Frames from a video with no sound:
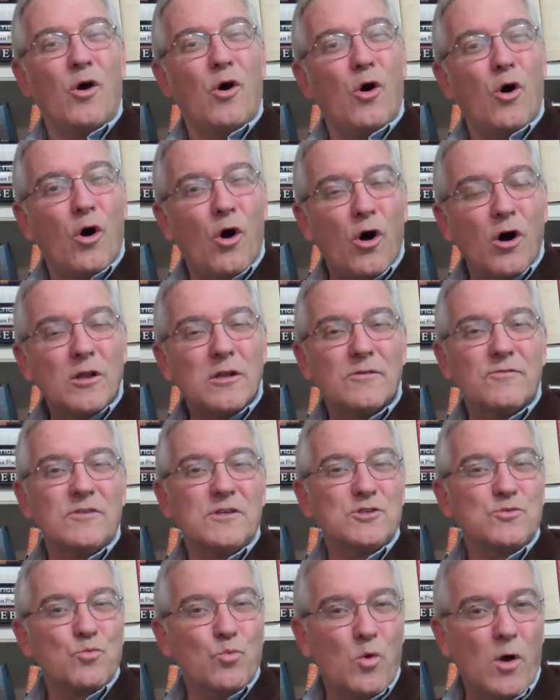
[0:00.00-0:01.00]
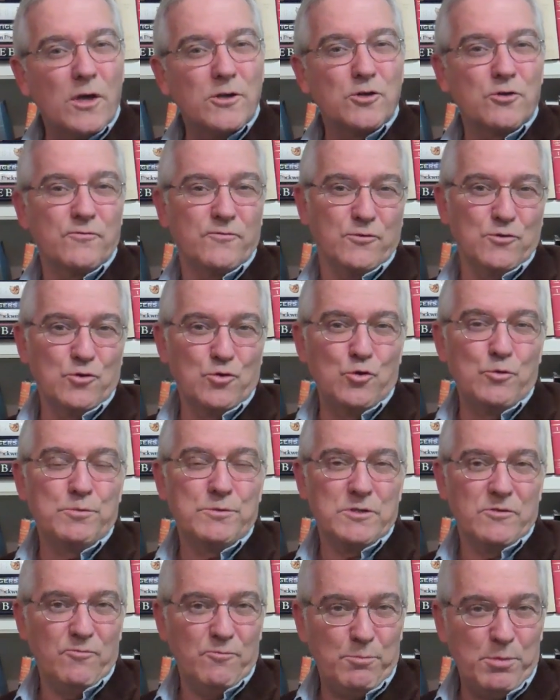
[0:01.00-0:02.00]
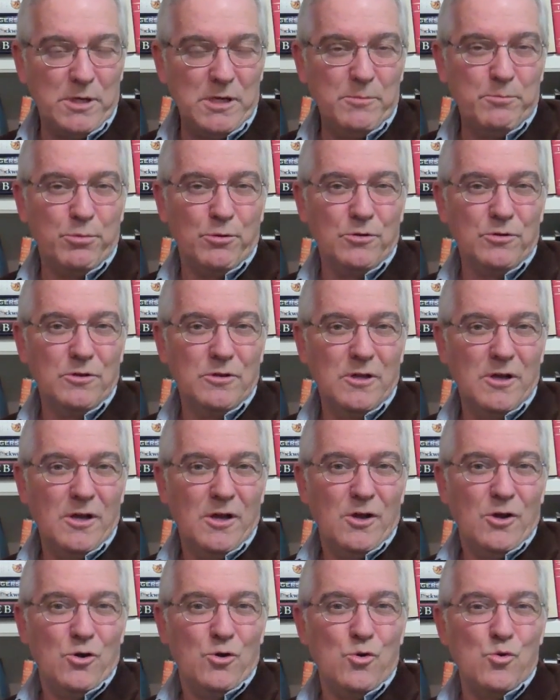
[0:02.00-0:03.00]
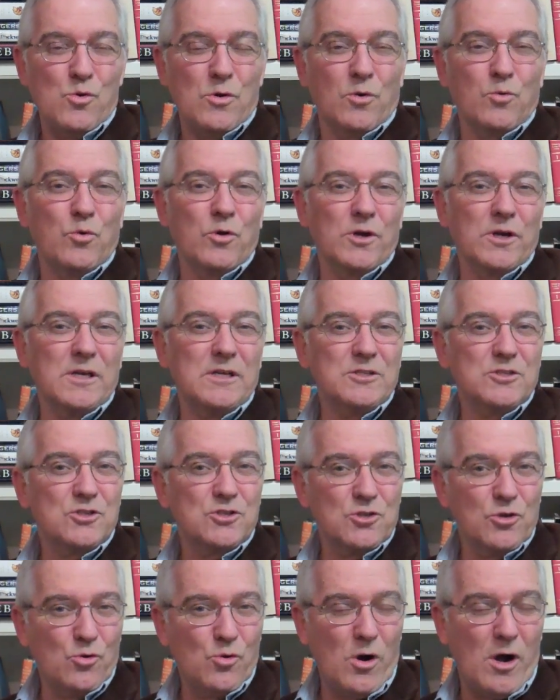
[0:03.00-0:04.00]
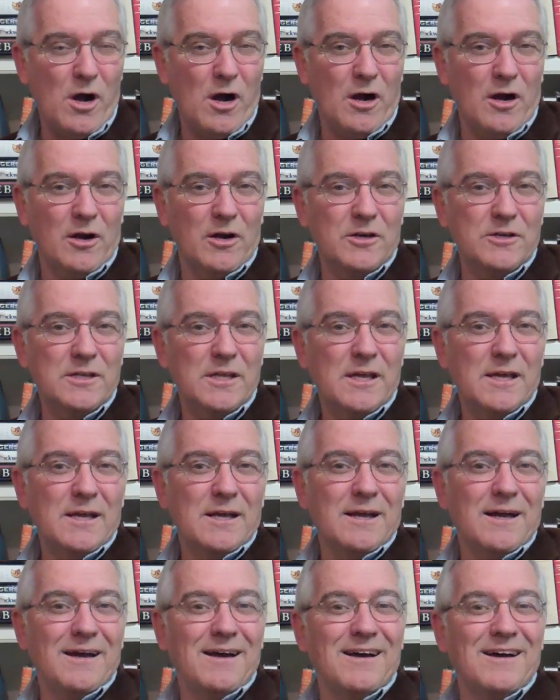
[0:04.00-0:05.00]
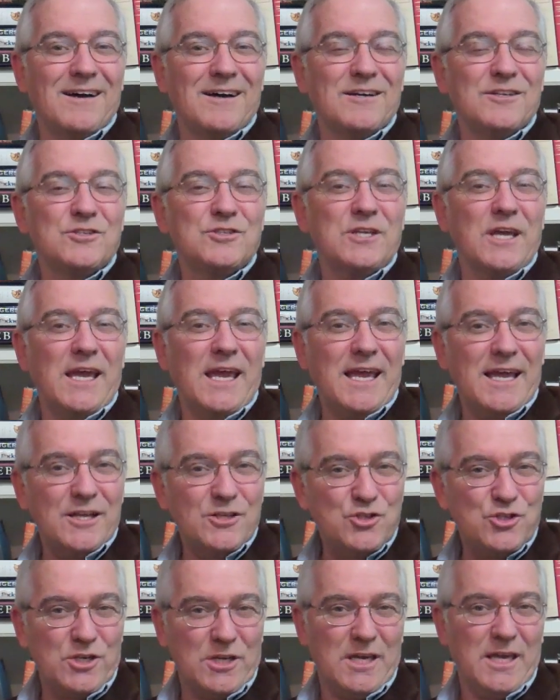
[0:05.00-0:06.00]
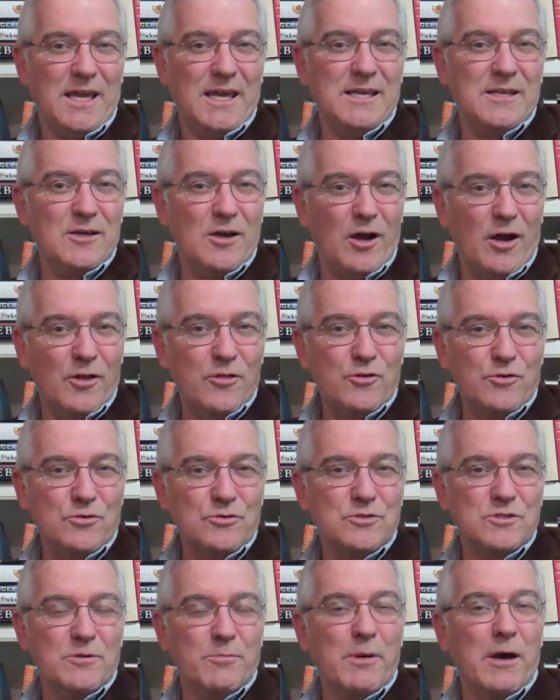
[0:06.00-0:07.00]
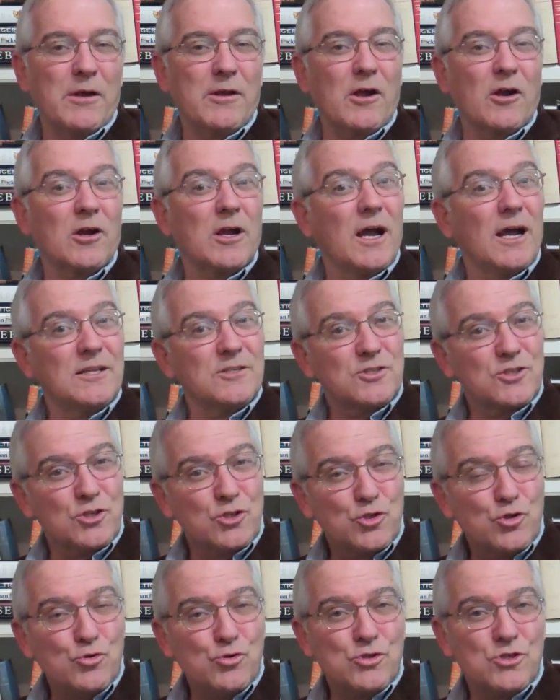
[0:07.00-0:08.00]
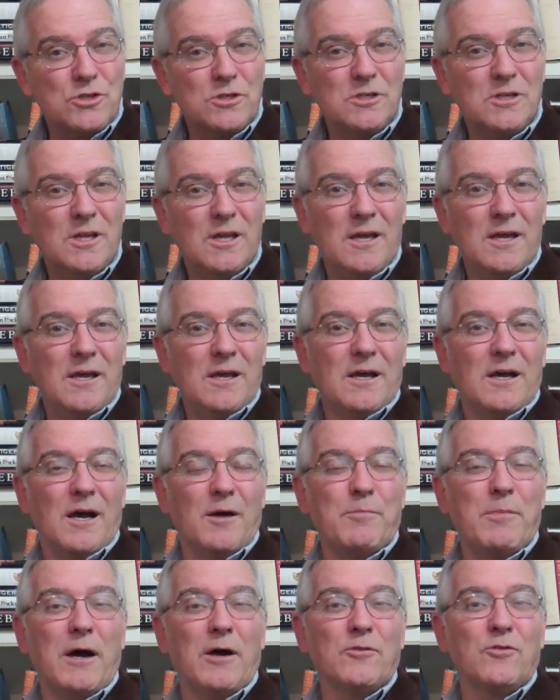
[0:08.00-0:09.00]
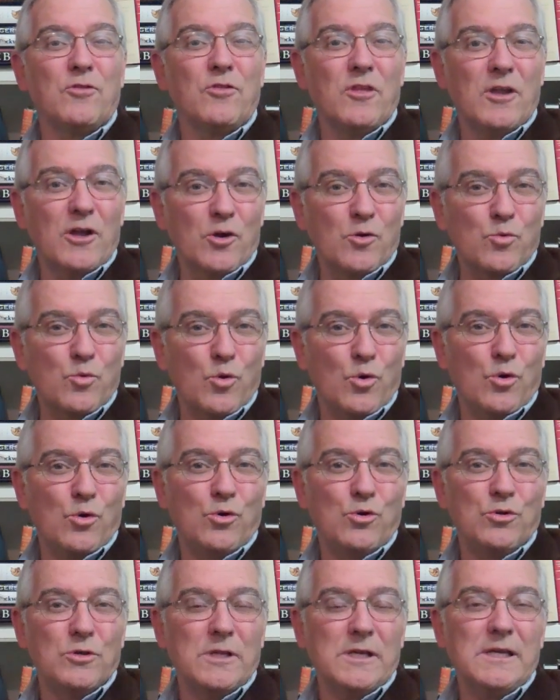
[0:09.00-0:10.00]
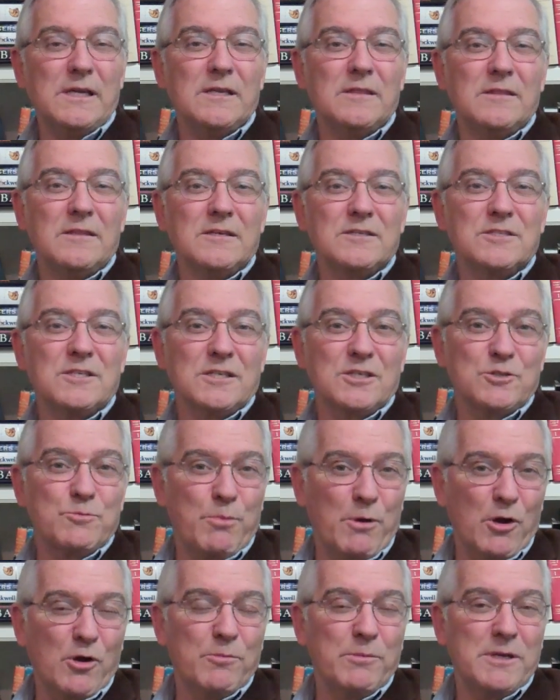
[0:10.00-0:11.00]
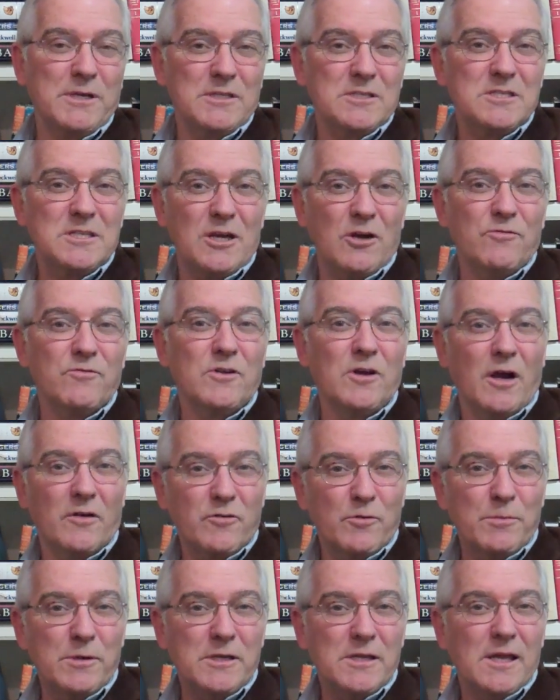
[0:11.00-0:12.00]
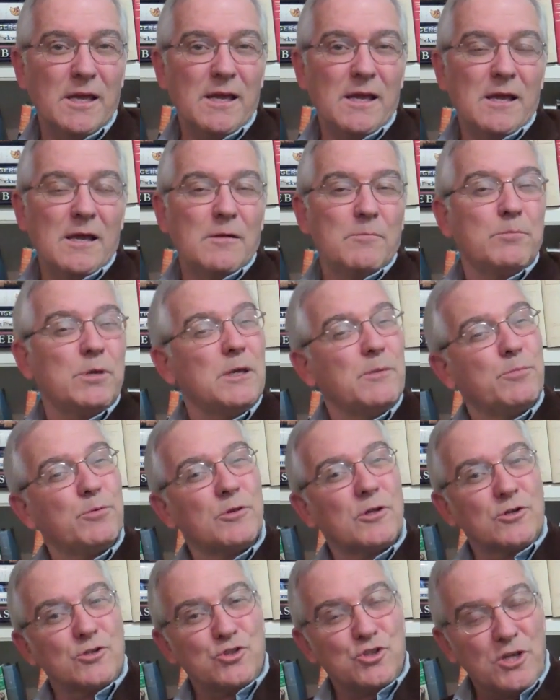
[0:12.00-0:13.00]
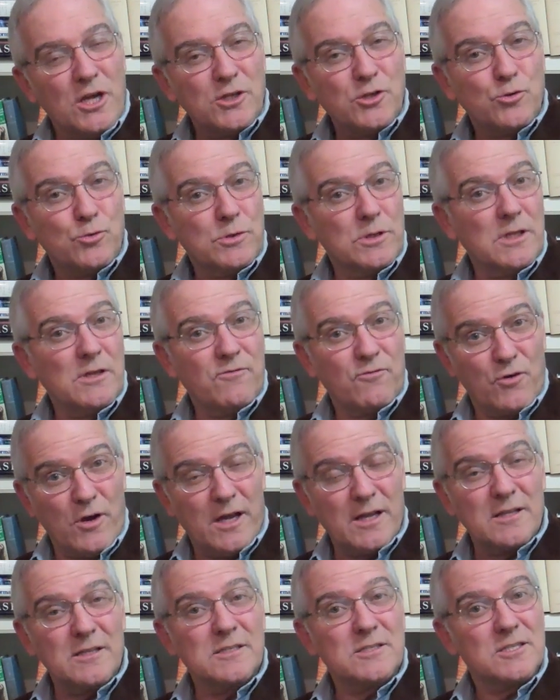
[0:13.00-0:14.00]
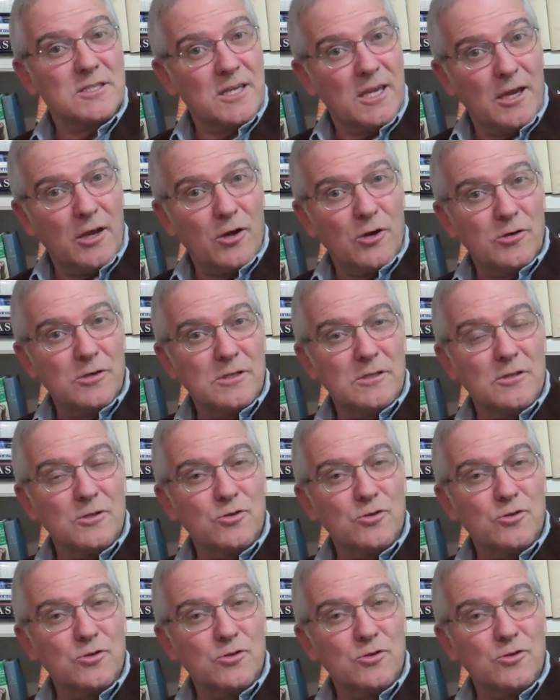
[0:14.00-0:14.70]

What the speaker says: all of these wonderful groups of people who are working so hard to educate others about our Constitution, about their role in this experiment in self-government. People are genuinely, frankly, scared in